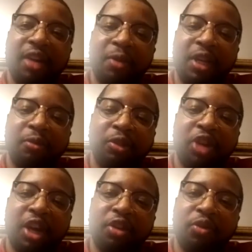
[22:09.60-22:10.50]
When they were trying
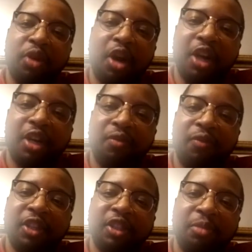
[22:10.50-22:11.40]
to do an audit and
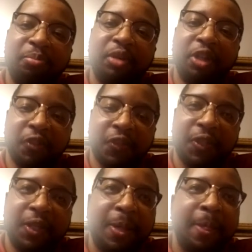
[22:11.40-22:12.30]
fix their books.
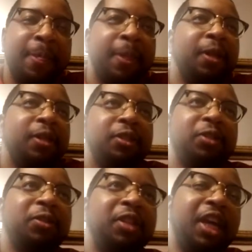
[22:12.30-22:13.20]
So
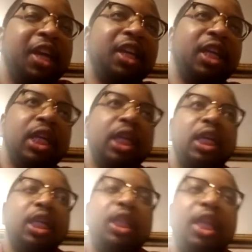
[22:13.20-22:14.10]
then
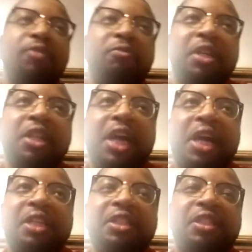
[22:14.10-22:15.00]
they
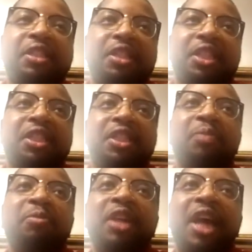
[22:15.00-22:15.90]
realized,
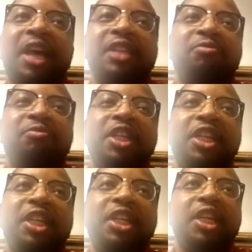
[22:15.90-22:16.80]
someone asked
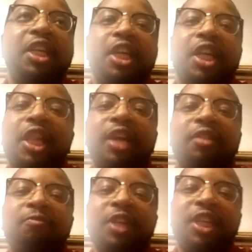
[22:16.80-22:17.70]
Ricky, like,
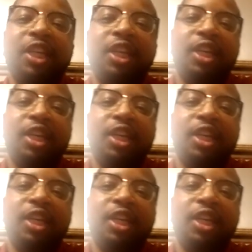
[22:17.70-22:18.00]
Ricky,